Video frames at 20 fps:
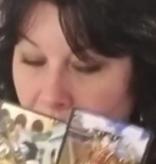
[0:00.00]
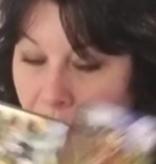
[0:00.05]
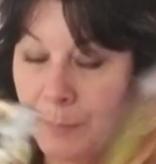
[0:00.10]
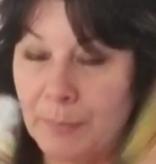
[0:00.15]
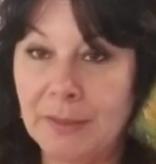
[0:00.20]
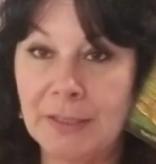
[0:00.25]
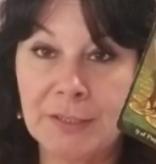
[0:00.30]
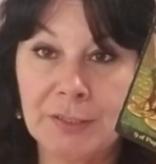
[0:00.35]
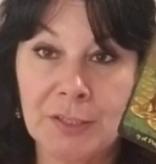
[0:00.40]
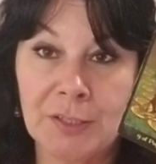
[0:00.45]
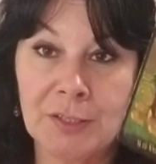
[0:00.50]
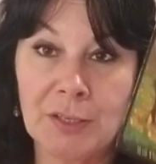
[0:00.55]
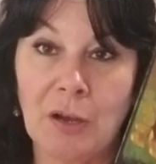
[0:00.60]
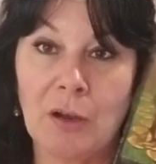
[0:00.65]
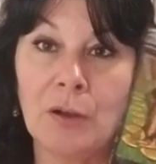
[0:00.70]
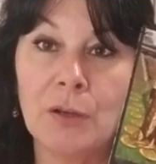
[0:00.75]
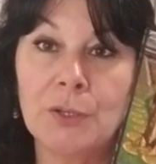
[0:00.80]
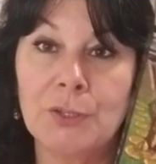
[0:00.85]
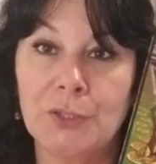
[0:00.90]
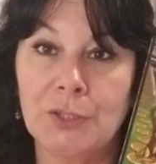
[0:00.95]
But this is
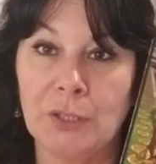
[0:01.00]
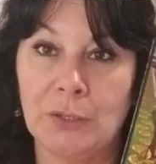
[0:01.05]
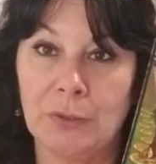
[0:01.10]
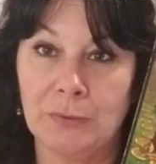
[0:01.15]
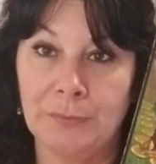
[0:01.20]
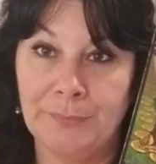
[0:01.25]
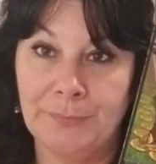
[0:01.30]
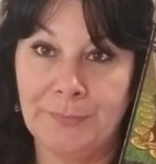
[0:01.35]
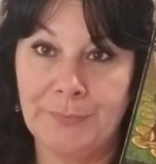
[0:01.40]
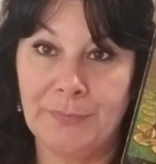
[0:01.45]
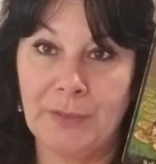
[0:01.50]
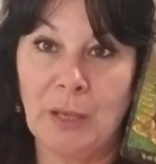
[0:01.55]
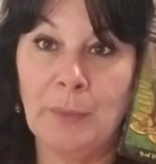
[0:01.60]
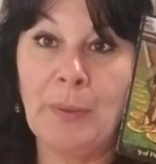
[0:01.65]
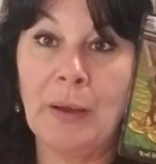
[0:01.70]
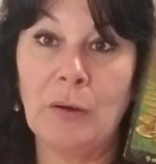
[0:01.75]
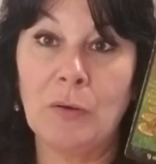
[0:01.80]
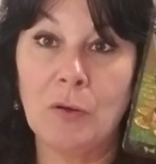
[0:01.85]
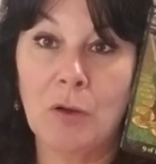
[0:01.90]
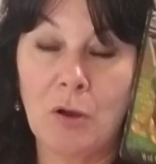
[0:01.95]
also
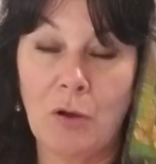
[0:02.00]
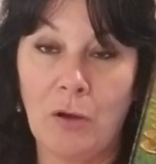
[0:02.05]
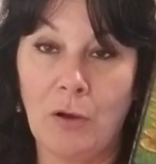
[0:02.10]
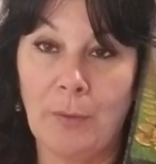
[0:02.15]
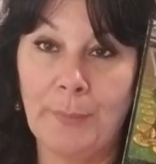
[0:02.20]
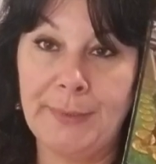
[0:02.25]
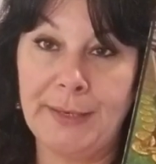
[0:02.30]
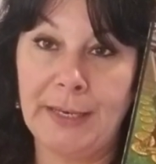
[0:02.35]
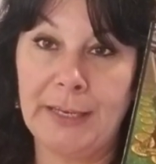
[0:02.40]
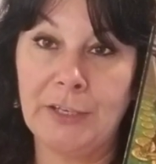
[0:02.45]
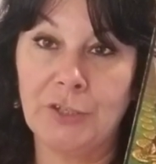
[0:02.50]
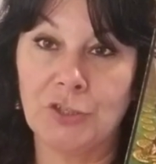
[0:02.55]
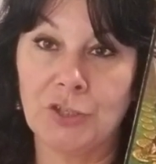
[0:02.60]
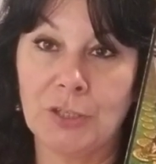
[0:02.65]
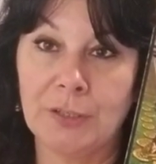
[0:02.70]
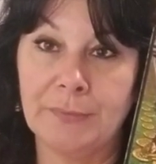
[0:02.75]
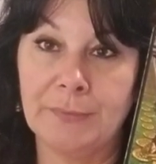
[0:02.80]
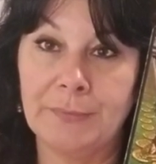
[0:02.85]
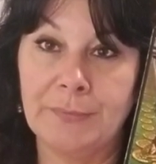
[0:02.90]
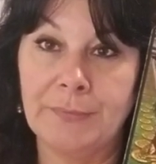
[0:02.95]
about
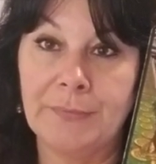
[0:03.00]
culmination.